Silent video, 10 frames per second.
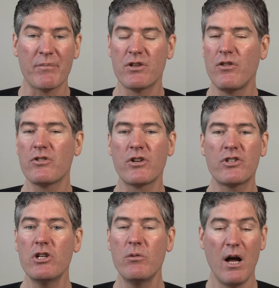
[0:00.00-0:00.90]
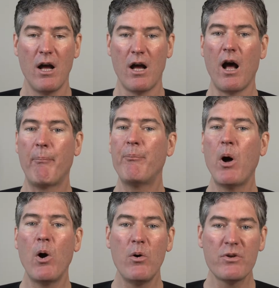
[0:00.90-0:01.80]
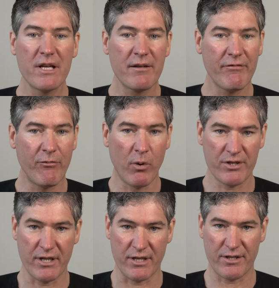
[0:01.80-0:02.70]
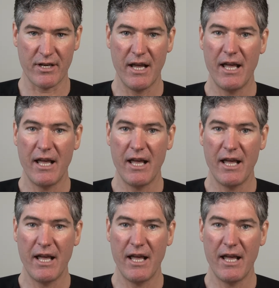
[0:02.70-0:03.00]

So those are two opposing forces.